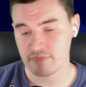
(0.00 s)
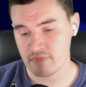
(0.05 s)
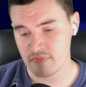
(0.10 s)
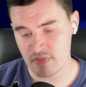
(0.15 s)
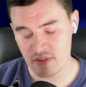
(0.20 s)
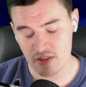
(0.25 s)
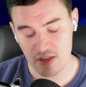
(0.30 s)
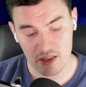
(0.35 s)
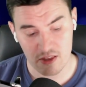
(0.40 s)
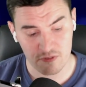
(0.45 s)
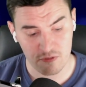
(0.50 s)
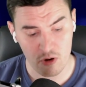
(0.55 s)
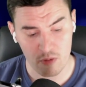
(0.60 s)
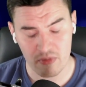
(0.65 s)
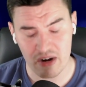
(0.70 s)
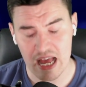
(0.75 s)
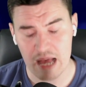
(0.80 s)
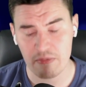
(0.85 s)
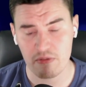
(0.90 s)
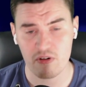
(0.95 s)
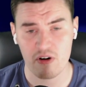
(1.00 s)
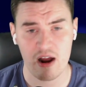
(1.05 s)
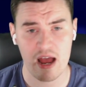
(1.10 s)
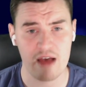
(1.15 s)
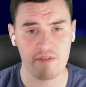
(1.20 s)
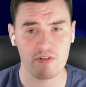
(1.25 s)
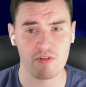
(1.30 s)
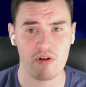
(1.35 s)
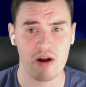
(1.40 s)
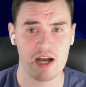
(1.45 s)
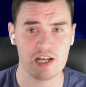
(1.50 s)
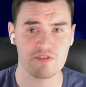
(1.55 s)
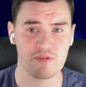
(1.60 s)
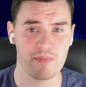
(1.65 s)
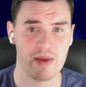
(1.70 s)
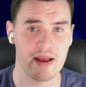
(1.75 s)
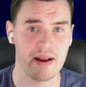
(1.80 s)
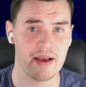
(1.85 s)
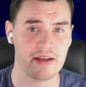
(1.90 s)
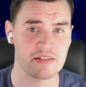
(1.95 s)
the former Ever Rise from
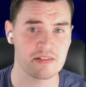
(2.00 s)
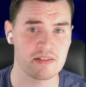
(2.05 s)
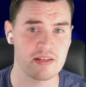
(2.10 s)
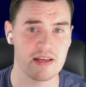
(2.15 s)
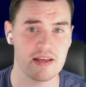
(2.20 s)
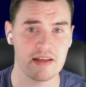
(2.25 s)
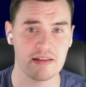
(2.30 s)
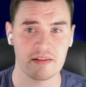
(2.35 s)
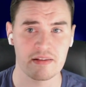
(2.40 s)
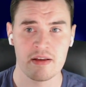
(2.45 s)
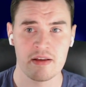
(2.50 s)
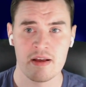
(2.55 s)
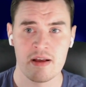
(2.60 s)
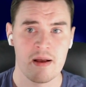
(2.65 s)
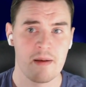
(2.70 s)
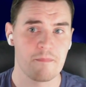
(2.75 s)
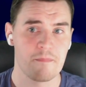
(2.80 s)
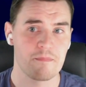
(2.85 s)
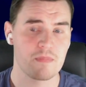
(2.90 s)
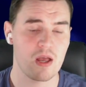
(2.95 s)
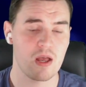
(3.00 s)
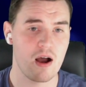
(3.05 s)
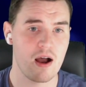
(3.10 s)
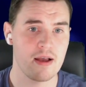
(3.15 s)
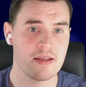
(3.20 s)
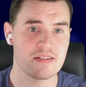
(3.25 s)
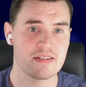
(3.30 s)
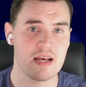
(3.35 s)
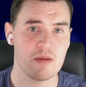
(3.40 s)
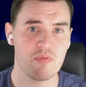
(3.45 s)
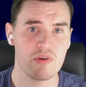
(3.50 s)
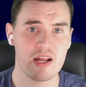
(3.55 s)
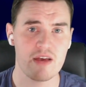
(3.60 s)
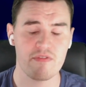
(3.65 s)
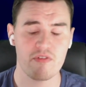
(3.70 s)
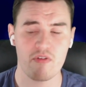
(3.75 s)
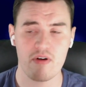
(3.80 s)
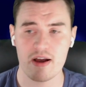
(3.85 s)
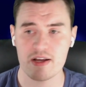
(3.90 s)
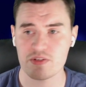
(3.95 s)
NXT, and I said
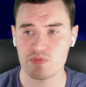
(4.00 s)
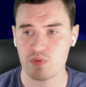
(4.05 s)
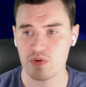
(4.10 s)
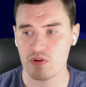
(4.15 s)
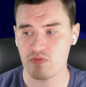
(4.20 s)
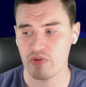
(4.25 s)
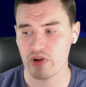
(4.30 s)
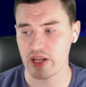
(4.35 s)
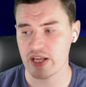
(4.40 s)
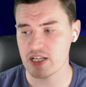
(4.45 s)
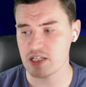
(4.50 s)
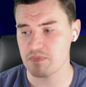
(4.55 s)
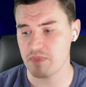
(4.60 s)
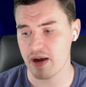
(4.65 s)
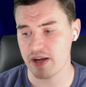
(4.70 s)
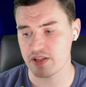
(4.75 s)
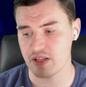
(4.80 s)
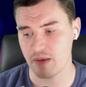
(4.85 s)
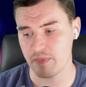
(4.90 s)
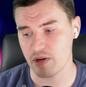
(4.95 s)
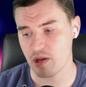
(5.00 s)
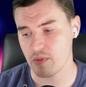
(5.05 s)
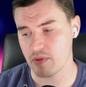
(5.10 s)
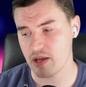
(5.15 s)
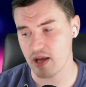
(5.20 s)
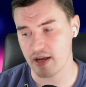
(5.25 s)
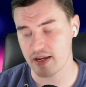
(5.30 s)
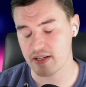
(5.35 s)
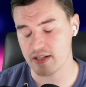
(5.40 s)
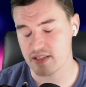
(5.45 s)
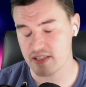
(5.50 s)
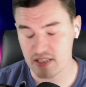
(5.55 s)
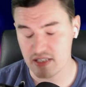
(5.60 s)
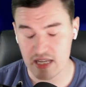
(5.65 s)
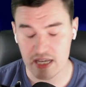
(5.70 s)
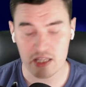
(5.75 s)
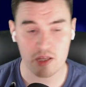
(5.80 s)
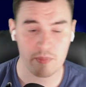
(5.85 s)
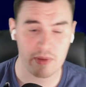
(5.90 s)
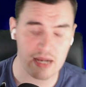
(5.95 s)
whenever Rise were released by WWE, I could
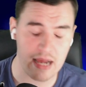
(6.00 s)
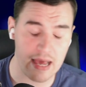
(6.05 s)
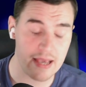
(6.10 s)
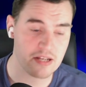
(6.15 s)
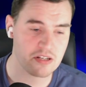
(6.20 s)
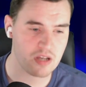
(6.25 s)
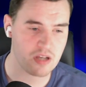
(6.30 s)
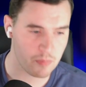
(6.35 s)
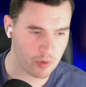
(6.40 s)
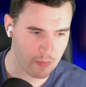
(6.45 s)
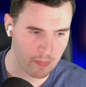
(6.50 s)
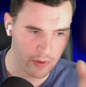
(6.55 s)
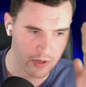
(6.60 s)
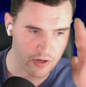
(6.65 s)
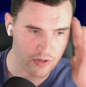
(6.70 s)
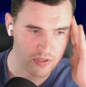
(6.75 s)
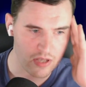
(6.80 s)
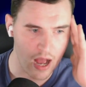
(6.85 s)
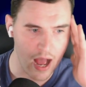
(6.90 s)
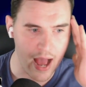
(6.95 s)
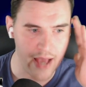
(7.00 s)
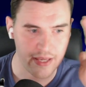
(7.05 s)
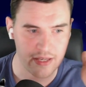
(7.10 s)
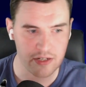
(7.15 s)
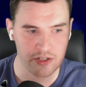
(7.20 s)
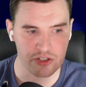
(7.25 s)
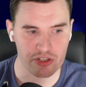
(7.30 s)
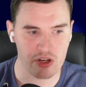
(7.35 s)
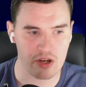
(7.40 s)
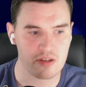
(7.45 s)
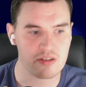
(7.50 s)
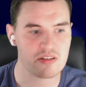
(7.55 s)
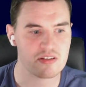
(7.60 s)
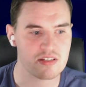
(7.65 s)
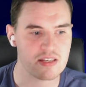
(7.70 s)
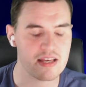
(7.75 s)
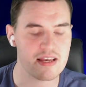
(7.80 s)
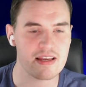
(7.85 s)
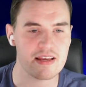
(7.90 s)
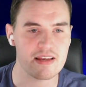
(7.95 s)
see them in AEW because I could
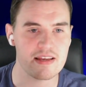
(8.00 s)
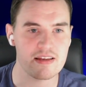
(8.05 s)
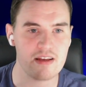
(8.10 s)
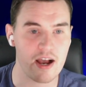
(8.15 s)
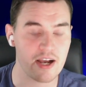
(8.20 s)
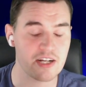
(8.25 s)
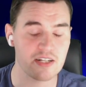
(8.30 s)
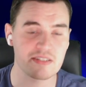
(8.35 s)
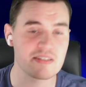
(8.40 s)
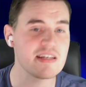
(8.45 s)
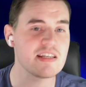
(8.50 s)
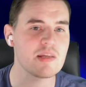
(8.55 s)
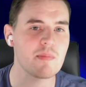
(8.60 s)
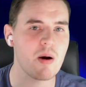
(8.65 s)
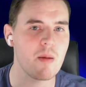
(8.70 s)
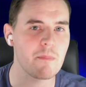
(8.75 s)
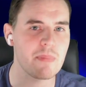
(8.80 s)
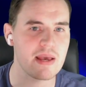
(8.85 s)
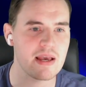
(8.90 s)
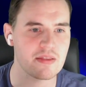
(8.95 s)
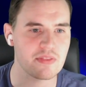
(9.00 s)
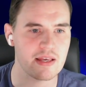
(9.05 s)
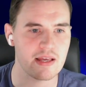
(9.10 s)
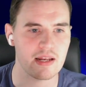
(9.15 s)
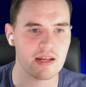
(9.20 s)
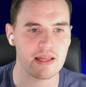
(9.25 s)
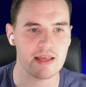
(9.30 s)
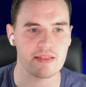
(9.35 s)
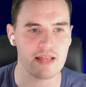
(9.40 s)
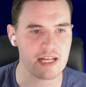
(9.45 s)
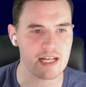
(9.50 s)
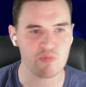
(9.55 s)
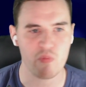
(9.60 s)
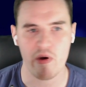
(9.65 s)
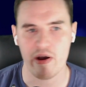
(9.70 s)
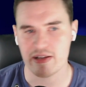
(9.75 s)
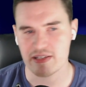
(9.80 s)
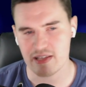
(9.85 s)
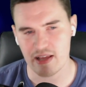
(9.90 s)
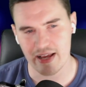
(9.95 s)
see them on being the Elite. That's
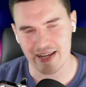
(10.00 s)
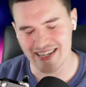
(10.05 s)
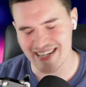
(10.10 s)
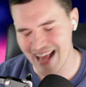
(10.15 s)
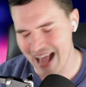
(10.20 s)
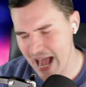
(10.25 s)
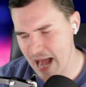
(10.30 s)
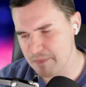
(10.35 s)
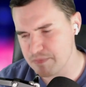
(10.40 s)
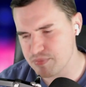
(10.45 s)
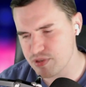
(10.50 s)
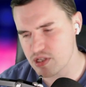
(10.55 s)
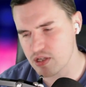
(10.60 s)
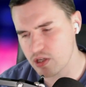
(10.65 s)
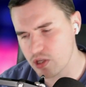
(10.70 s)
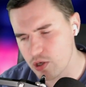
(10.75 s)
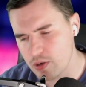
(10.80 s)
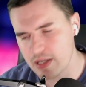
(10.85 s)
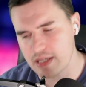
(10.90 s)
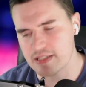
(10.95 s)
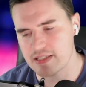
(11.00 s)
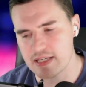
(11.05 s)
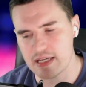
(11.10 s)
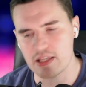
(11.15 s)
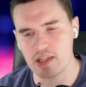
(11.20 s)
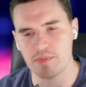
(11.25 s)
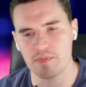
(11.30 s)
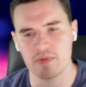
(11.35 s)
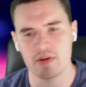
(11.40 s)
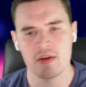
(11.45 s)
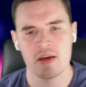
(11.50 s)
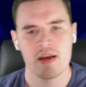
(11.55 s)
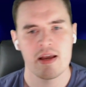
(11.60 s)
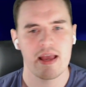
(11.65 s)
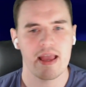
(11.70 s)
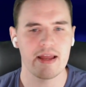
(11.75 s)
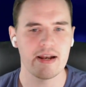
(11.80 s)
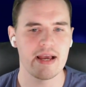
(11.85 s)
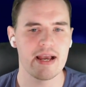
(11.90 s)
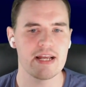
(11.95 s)
why I said I can absolutely see them
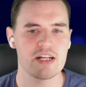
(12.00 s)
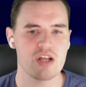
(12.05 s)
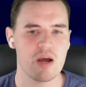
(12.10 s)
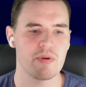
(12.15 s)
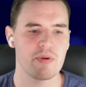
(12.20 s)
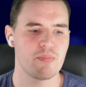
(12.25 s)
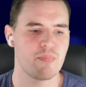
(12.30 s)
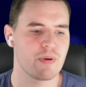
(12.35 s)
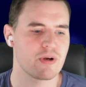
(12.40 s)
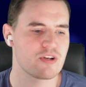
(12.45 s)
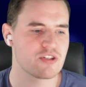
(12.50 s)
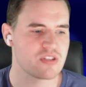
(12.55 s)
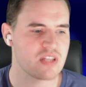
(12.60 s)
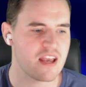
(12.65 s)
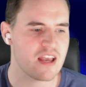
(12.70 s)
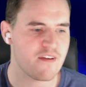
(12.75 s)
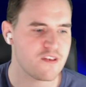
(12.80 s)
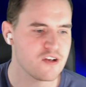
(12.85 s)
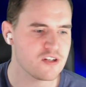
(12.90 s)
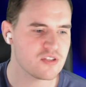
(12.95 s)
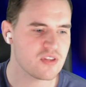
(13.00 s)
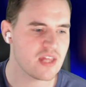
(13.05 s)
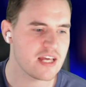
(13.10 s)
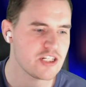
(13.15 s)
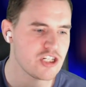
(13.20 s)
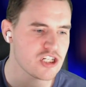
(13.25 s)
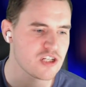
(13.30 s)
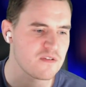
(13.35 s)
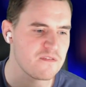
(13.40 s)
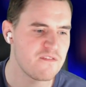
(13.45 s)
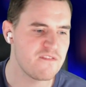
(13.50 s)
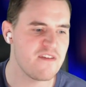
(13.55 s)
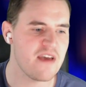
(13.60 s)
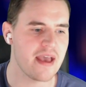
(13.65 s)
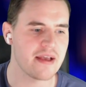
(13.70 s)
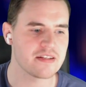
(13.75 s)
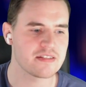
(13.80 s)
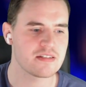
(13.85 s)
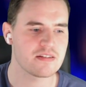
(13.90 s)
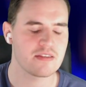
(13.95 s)
in AEW because they just
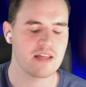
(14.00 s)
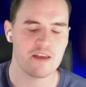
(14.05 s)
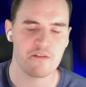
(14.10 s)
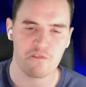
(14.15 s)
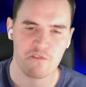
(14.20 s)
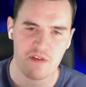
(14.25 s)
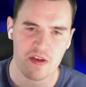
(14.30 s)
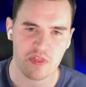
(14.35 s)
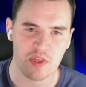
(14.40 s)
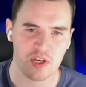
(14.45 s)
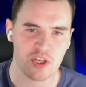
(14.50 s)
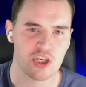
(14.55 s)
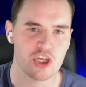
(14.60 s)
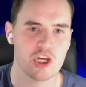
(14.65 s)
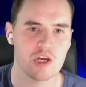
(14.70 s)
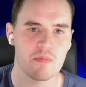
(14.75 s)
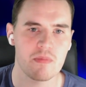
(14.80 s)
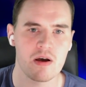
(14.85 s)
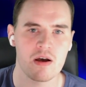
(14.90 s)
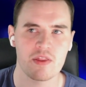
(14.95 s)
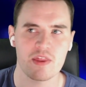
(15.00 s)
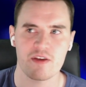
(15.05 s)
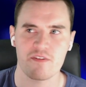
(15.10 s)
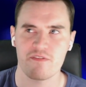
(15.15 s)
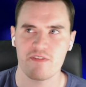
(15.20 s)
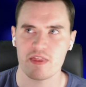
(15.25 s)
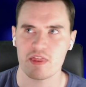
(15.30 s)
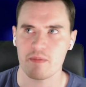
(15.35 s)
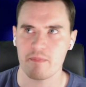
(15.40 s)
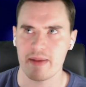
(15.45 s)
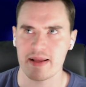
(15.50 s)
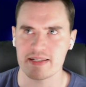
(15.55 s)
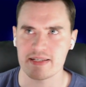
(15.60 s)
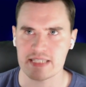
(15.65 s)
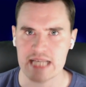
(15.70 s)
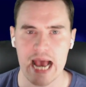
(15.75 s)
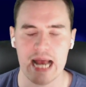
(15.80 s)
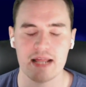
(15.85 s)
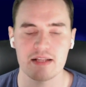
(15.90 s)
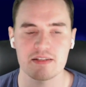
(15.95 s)
fit. They fit the humor, they fit the
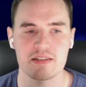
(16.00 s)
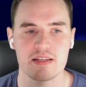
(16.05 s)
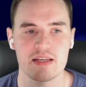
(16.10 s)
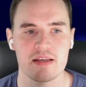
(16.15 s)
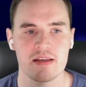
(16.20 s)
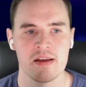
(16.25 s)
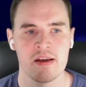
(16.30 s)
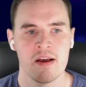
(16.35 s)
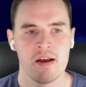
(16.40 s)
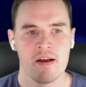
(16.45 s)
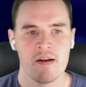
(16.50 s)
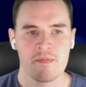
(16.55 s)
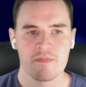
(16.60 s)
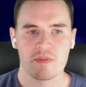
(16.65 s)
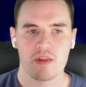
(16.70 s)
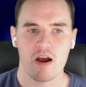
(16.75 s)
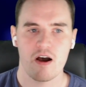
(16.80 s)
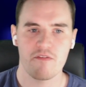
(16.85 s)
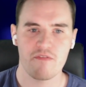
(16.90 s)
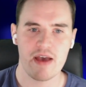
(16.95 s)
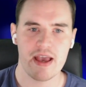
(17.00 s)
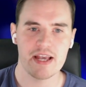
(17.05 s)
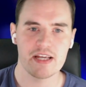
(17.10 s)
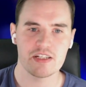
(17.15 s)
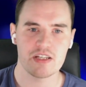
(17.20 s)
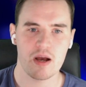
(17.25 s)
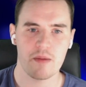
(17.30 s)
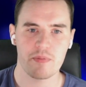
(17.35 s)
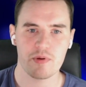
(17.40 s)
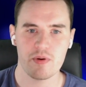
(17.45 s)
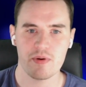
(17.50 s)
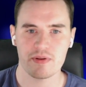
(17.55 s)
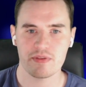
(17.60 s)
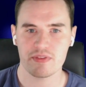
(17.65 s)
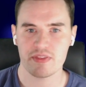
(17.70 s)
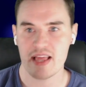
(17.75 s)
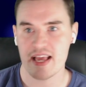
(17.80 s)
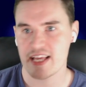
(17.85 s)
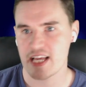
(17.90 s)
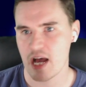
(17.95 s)
mentality of AEW,
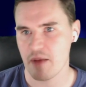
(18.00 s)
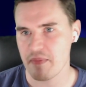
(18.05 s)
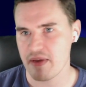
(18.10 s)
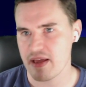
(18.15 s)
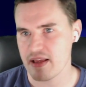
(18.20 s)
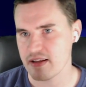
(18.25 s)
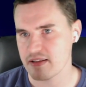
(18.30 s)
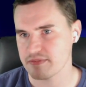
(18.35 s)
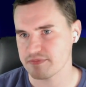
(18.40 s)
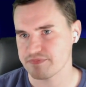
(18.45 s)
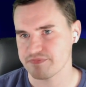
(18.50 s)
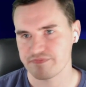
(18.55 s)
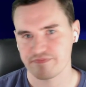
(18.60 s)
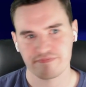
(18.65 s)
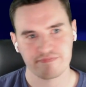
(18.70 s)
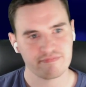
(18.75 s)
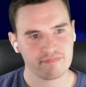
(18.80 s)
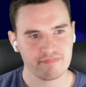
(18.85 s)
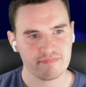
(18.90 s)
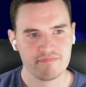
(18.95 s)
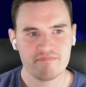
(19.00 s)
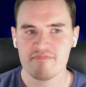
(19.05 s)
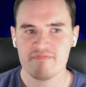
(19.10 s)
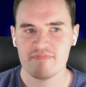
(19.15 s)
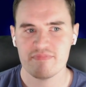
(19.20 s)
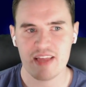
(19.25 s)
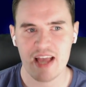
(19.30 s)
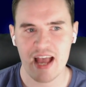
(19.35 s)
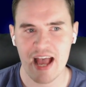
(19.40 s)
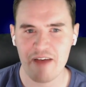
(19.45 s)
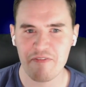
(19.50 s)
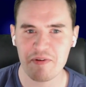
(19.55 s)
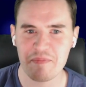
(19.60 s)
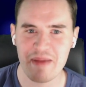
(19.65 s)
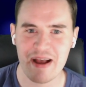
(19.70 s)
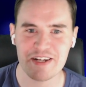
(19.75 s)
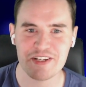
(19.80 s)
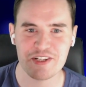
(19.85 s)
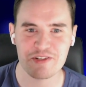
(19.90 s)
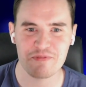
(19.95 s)
and they come in and they're having
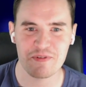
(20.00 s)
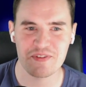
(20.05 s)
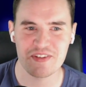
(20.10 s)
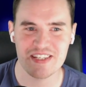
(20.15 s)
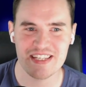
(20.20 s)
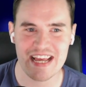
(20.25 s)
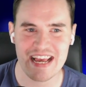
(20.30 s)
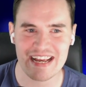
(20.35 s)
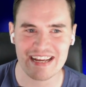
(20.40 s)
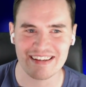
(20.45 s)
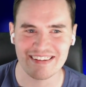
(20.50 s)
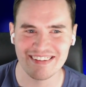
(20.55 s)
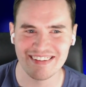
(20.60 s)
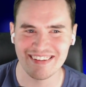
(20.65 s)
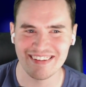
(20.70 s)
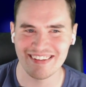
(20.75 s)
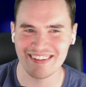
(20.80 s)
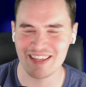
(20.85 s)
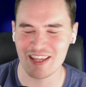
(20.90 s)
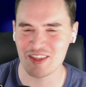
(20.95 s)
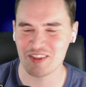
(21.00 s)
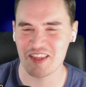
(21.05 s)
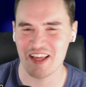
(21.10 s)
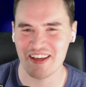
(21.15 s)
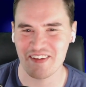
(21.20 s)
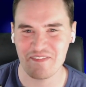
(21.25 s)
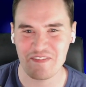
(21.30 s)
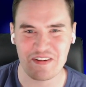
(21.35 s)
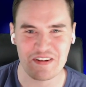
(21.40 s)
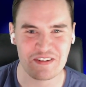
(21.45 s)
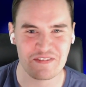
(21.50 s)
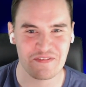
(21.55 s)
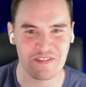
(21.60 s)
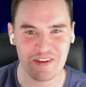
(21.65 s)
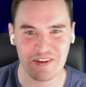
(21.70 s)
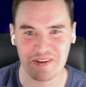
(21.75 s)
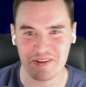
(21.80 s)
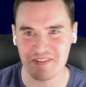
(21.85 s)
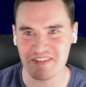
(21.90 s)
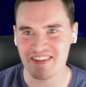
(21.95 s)
matches with Sting. Their first
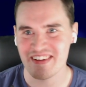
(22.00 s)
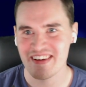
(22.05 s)
feud